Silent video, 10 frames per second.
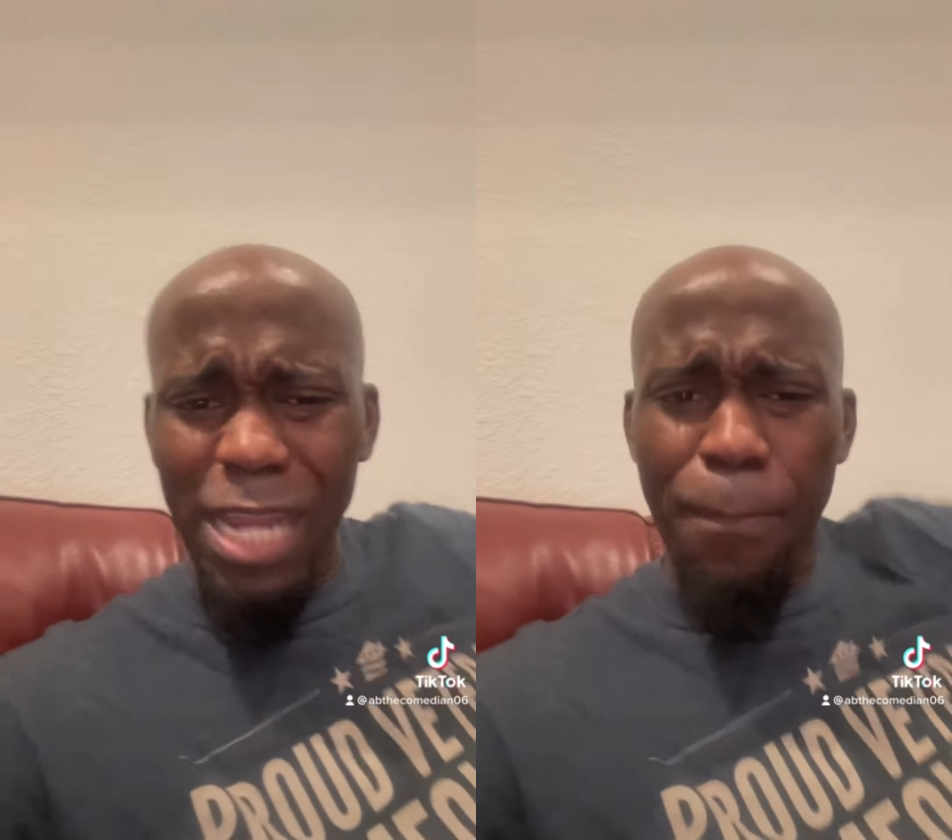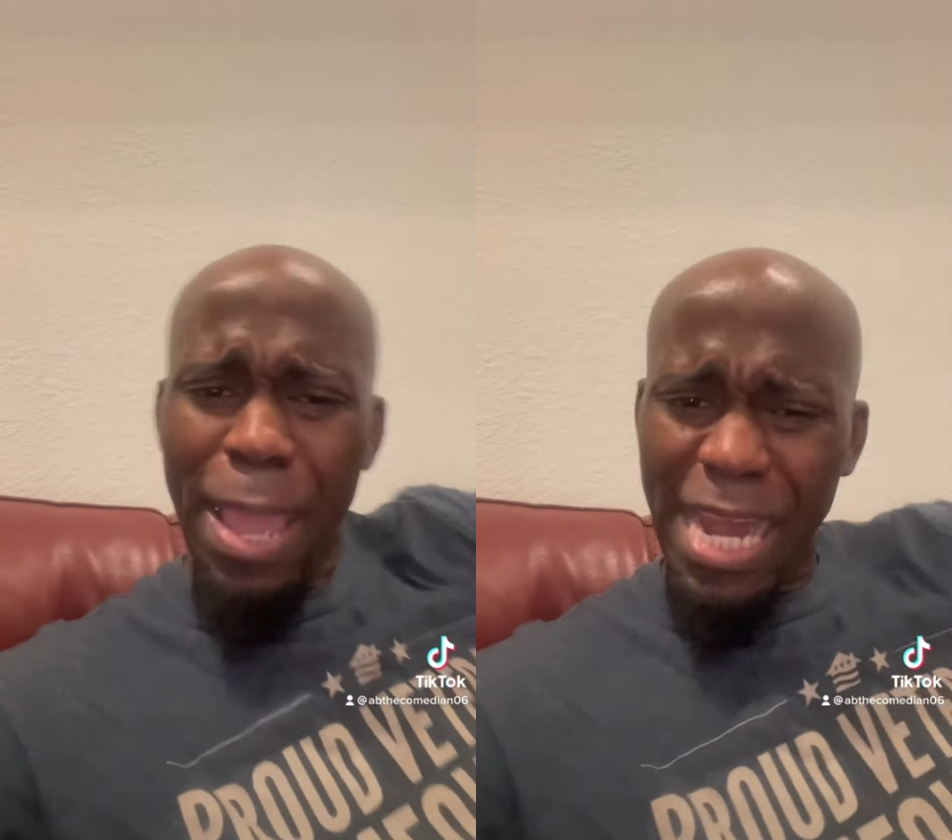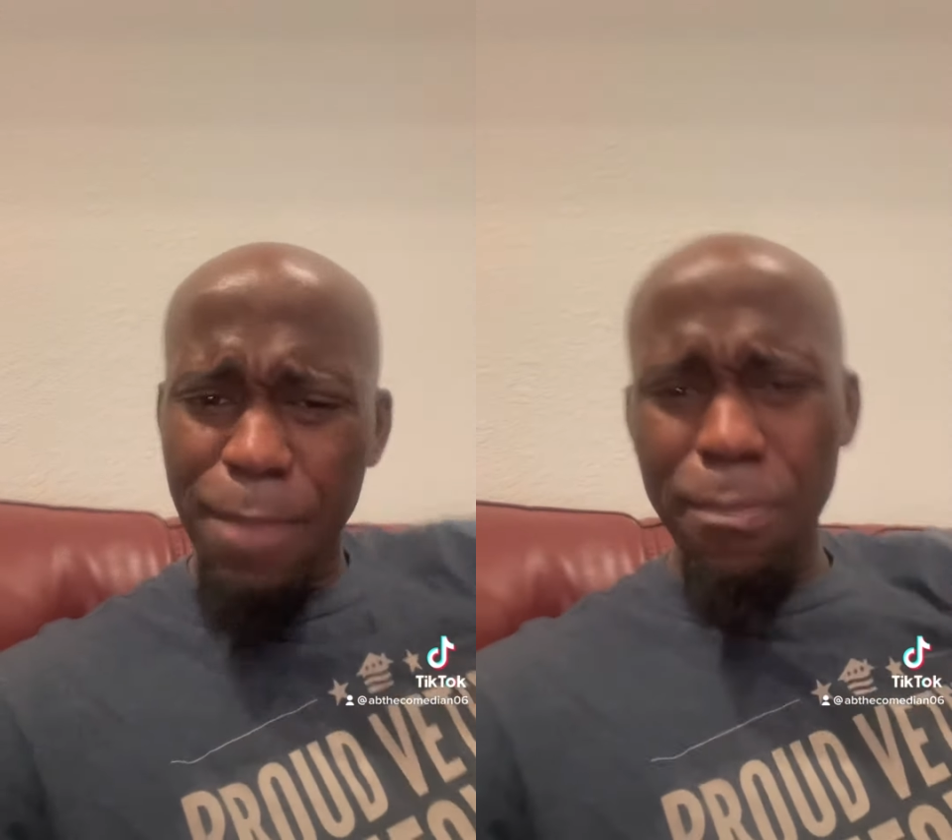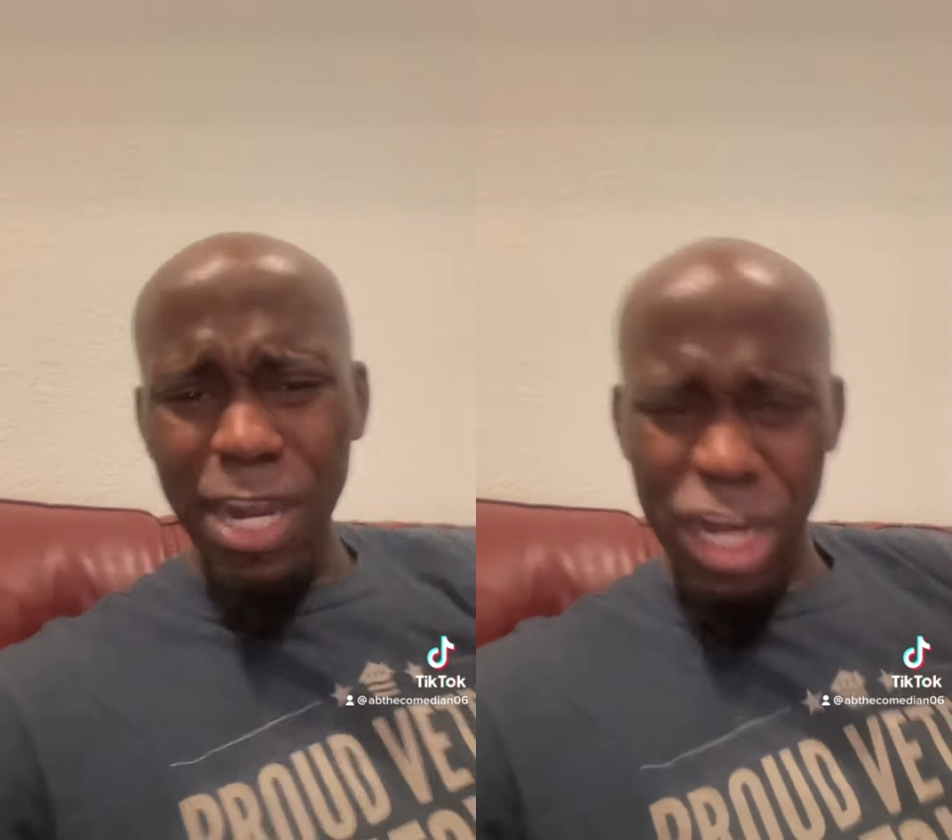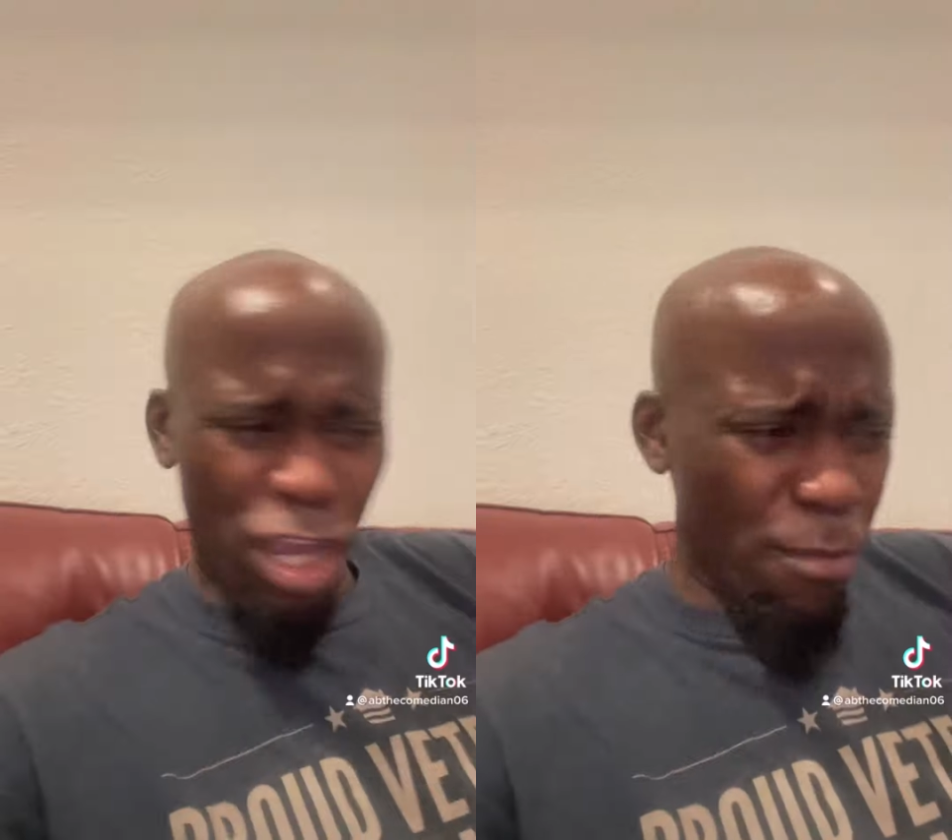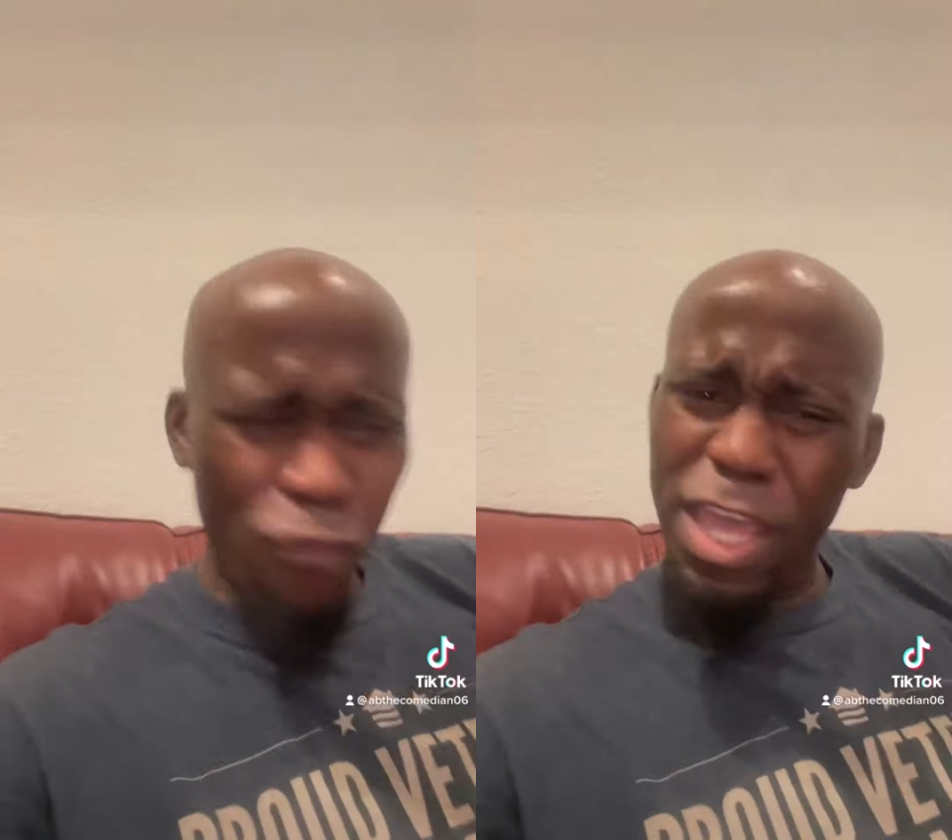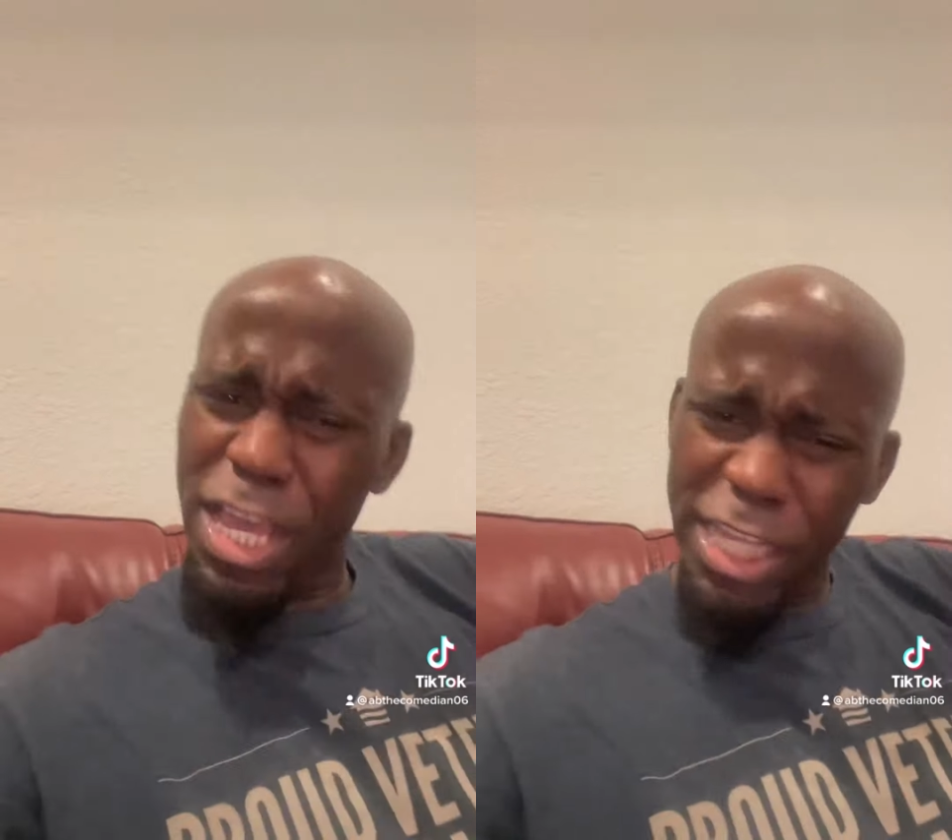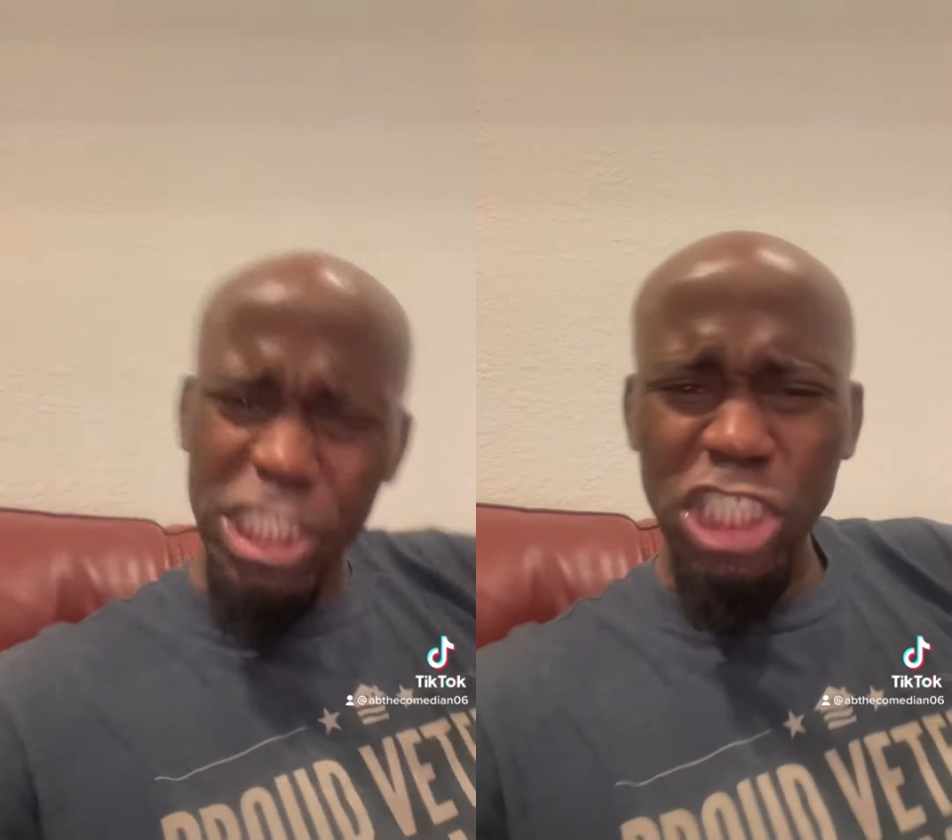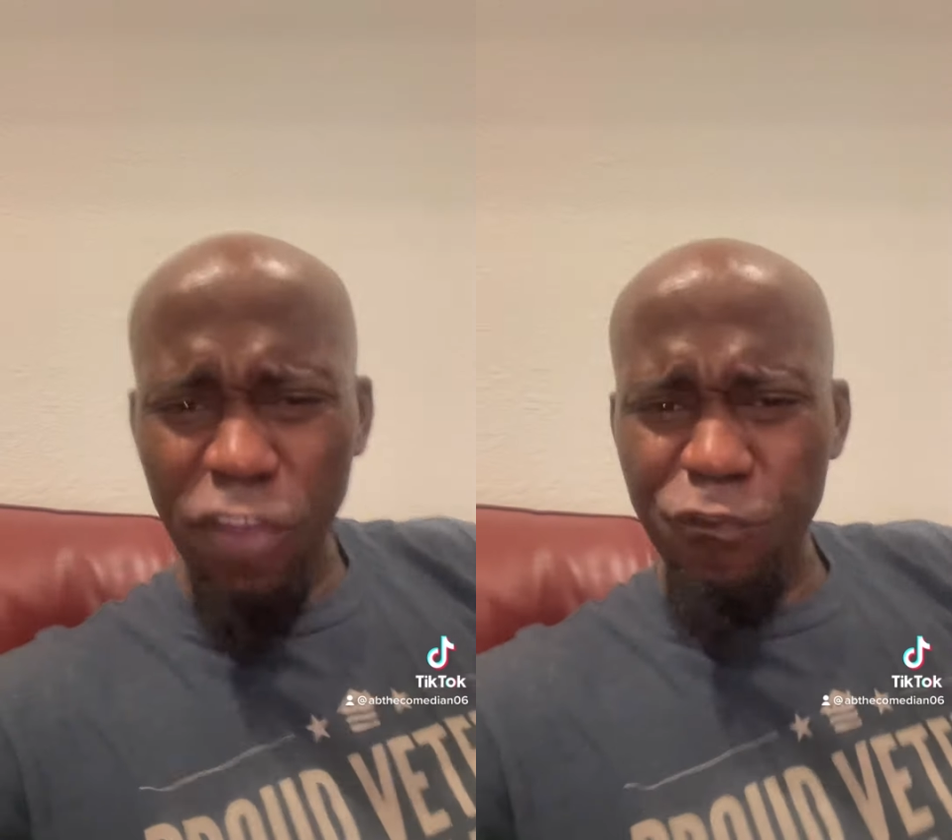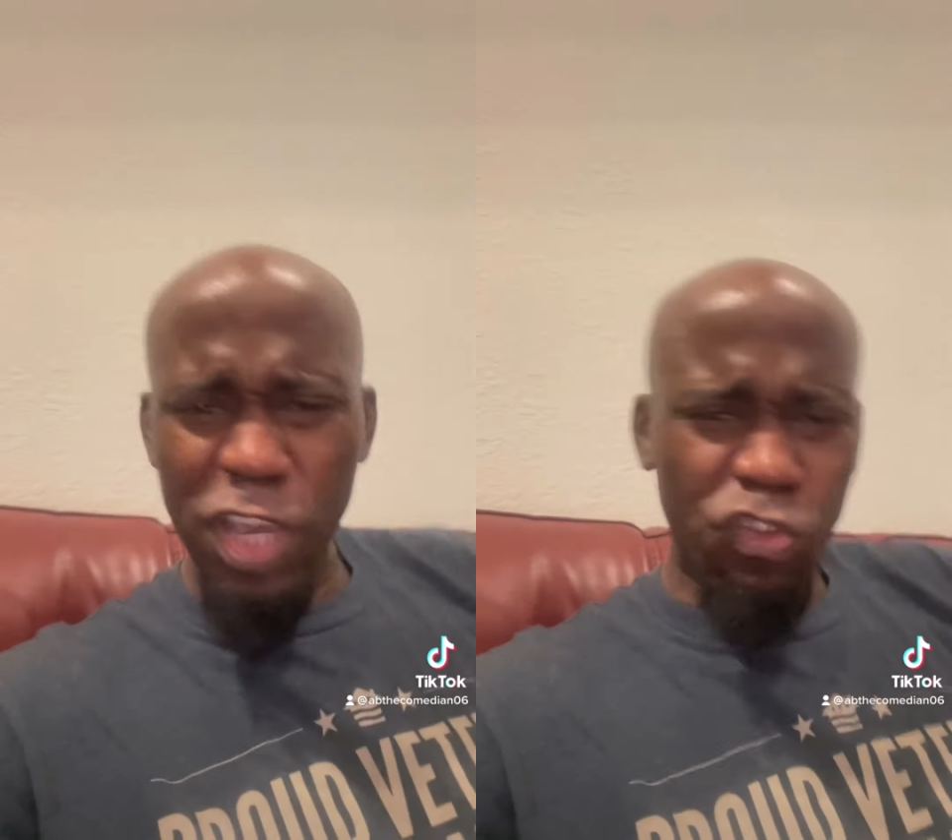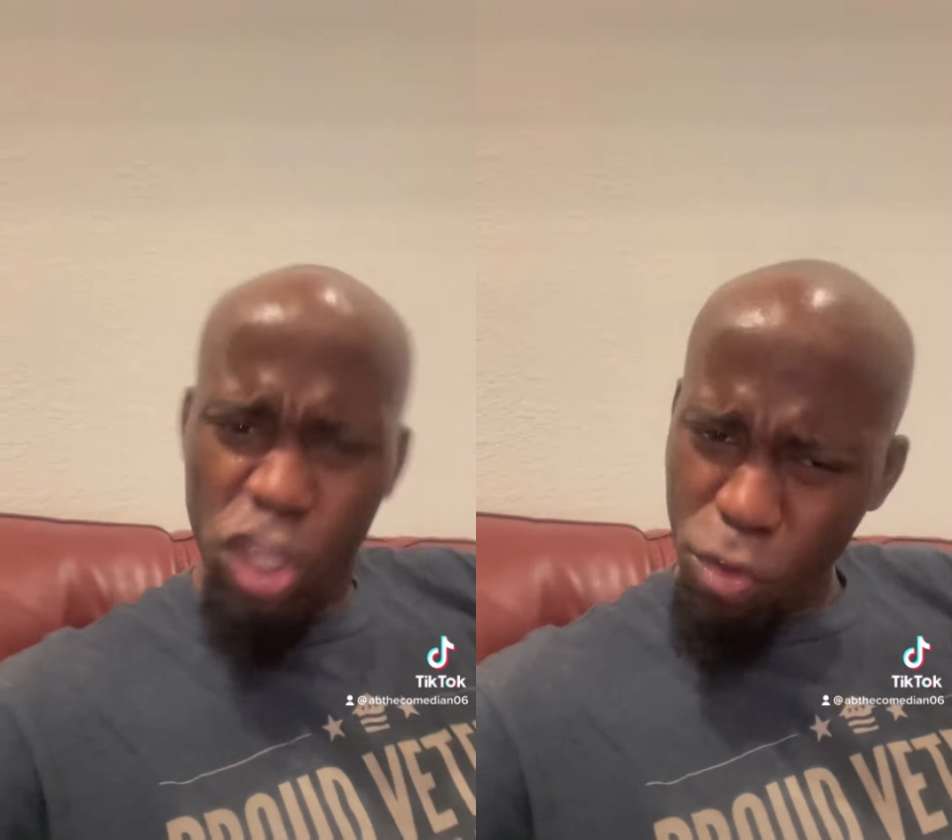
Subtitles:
they paying their money to come over here and get this shit fixed for you?